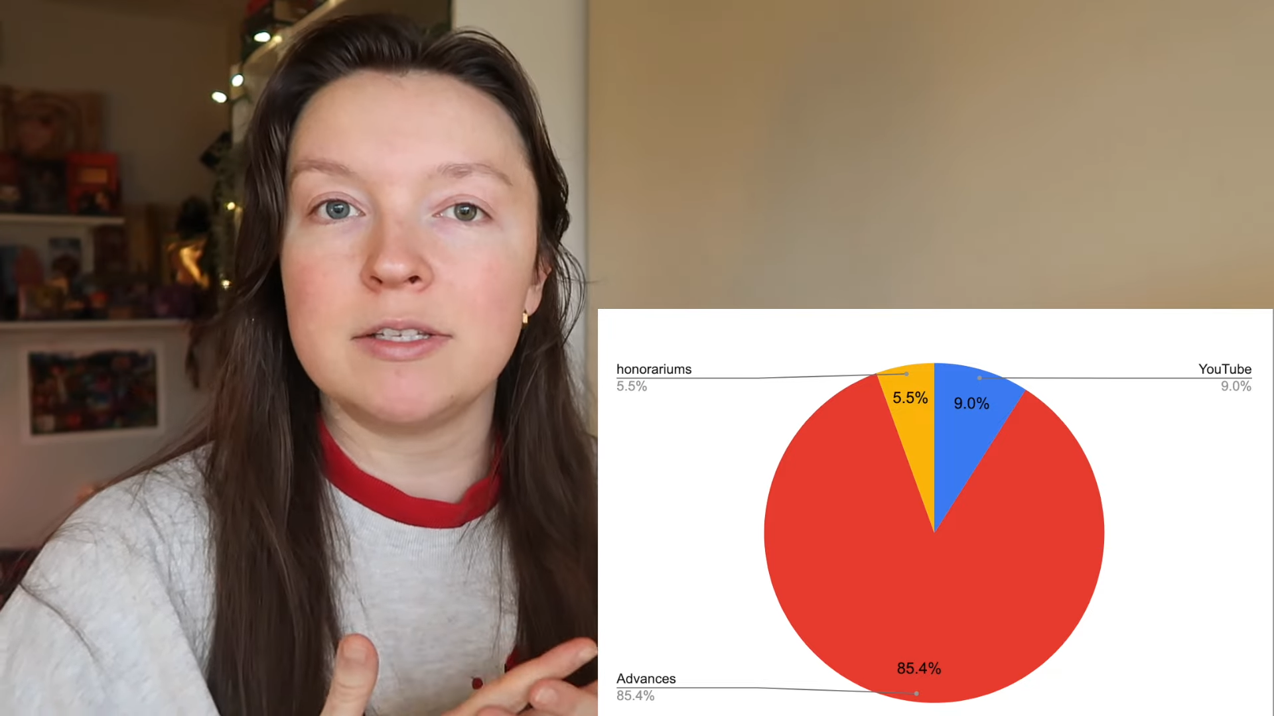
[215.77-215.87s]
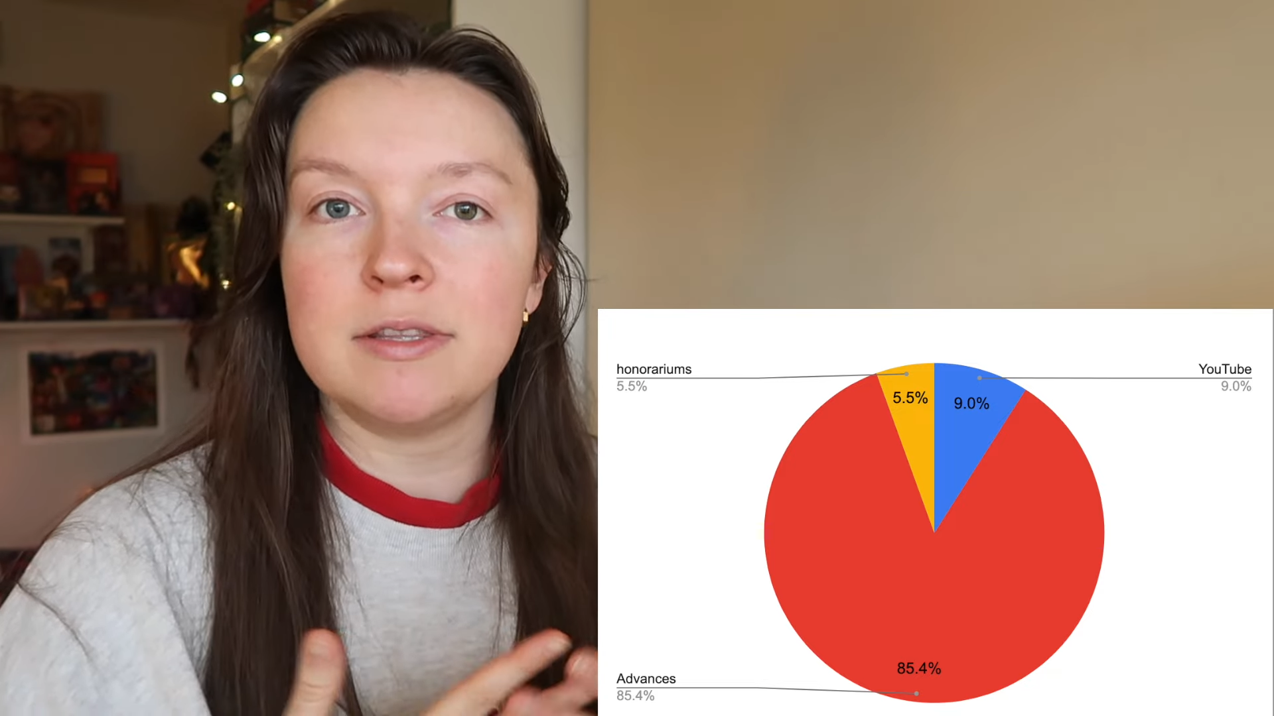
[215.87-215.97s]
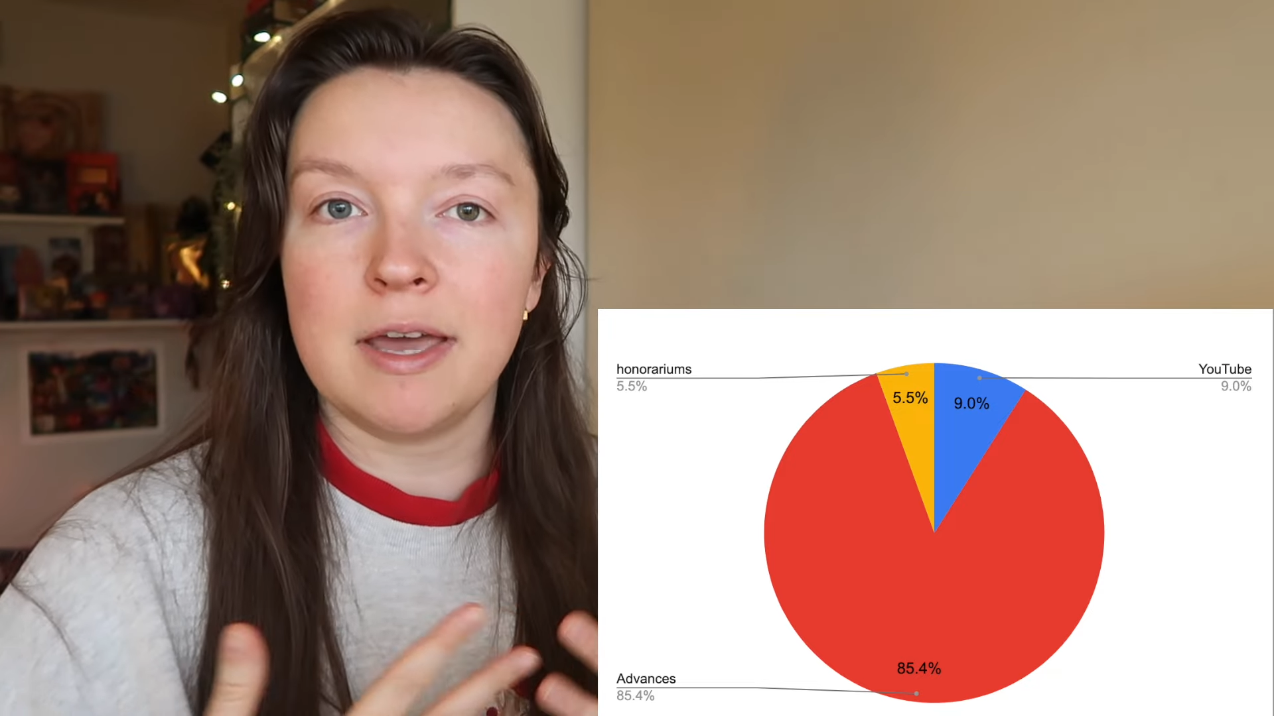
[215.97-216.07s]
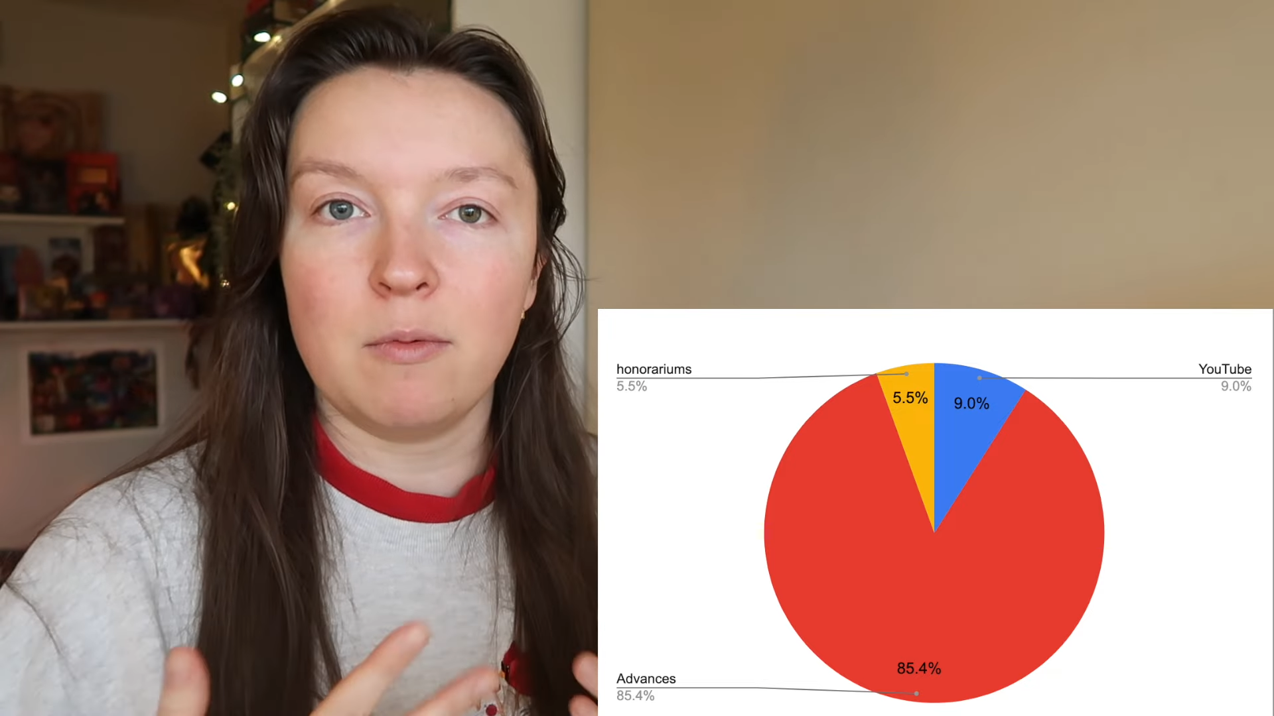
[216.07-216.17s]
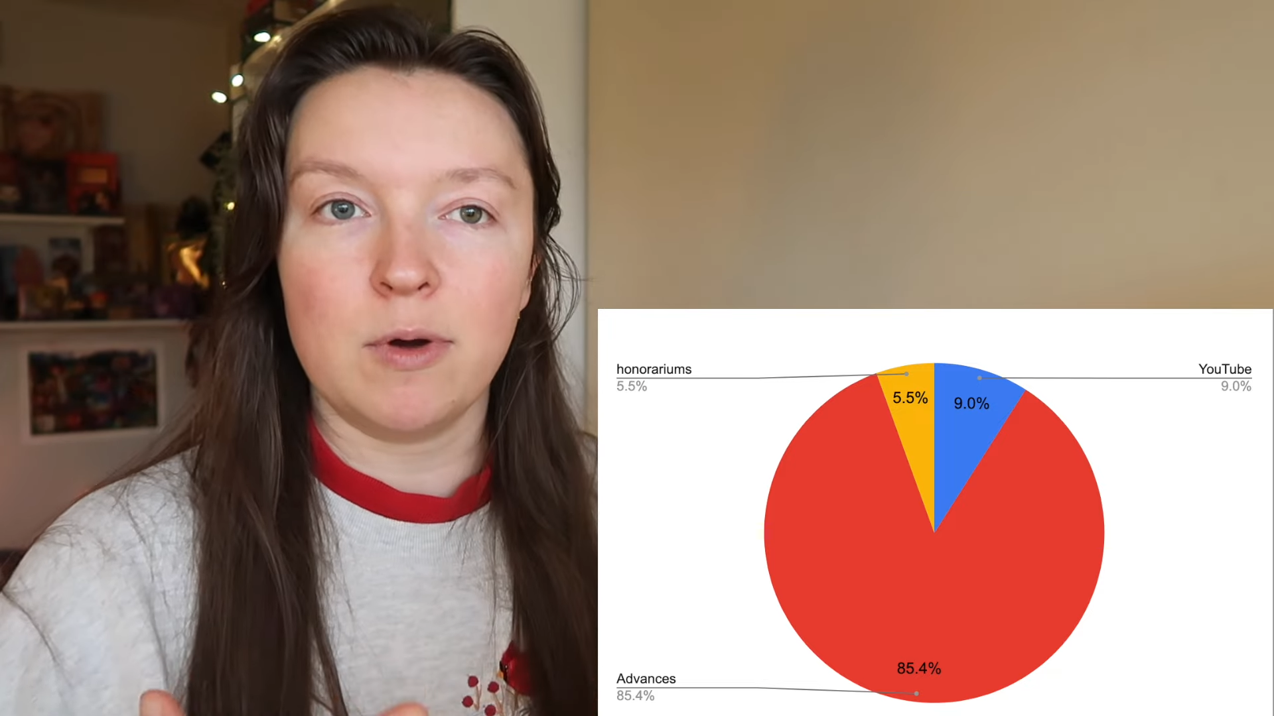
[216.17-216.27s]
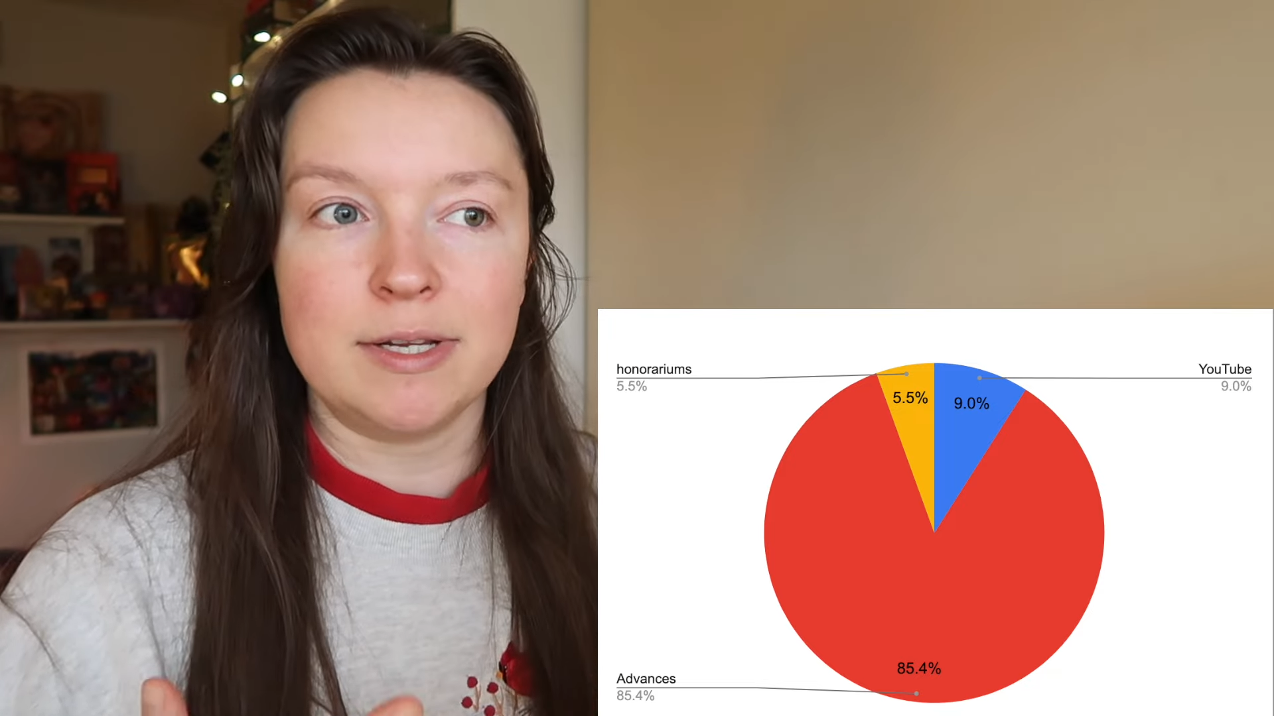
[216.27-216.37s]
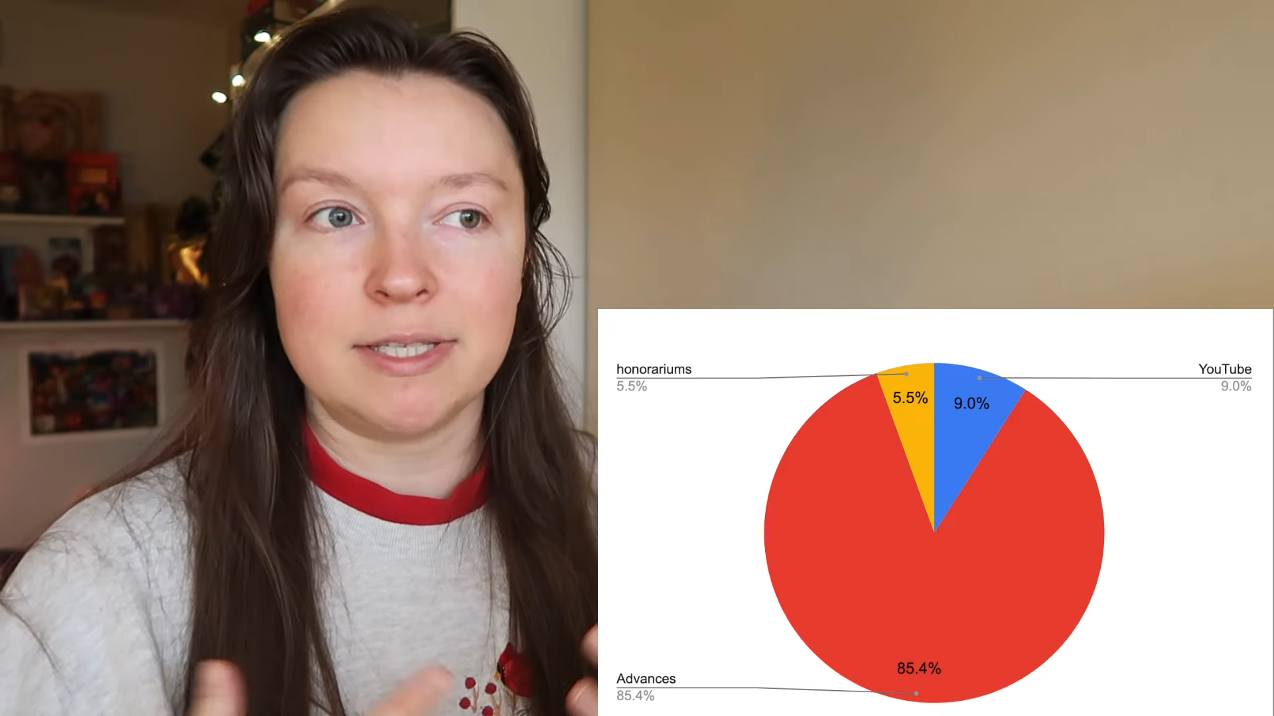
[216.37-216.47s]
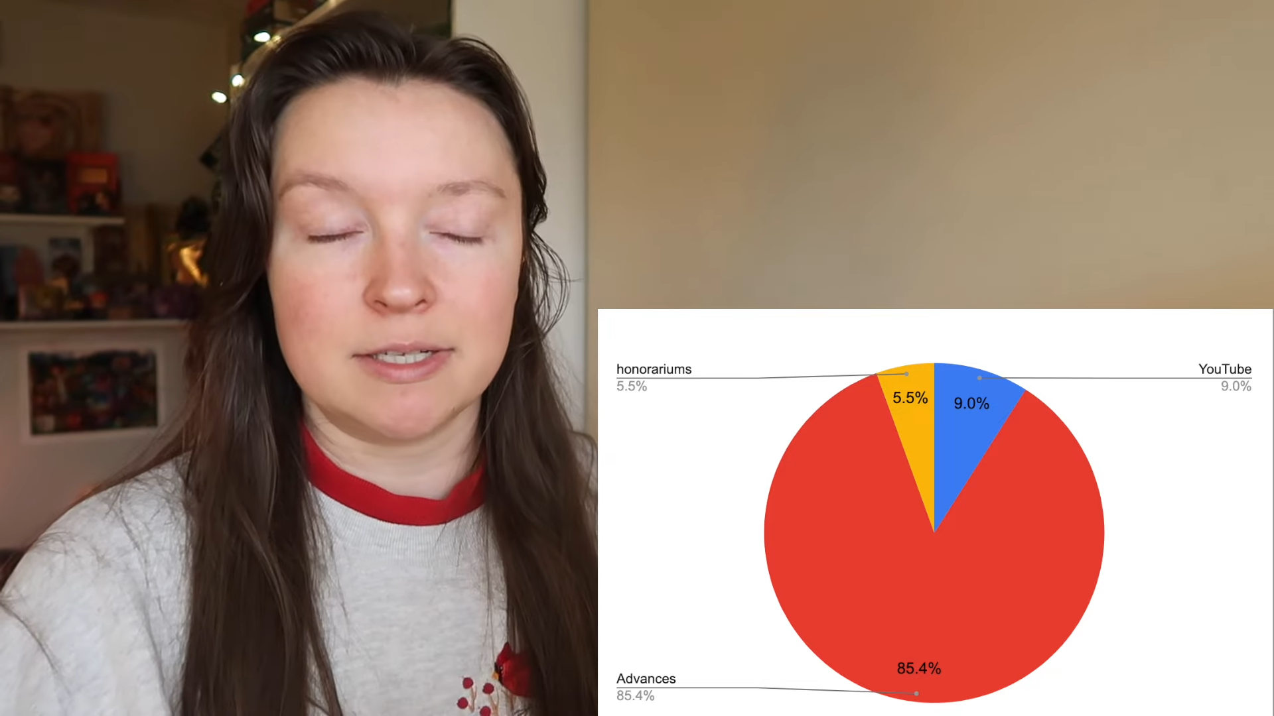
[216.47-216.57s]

is